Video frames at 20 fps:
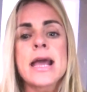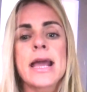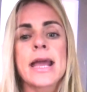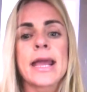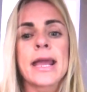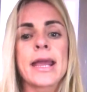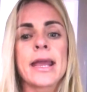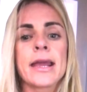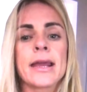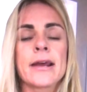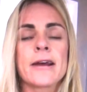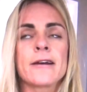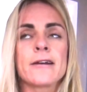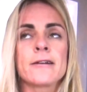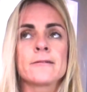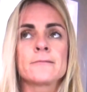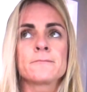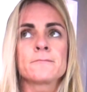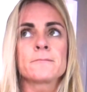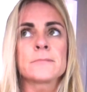
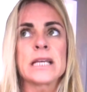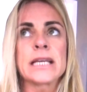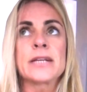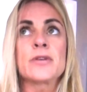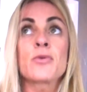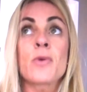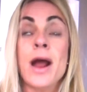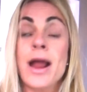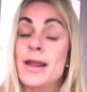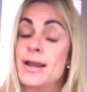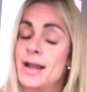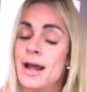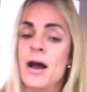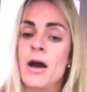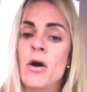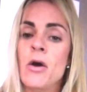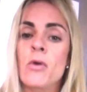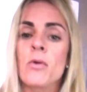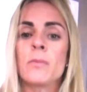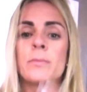And right
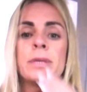now,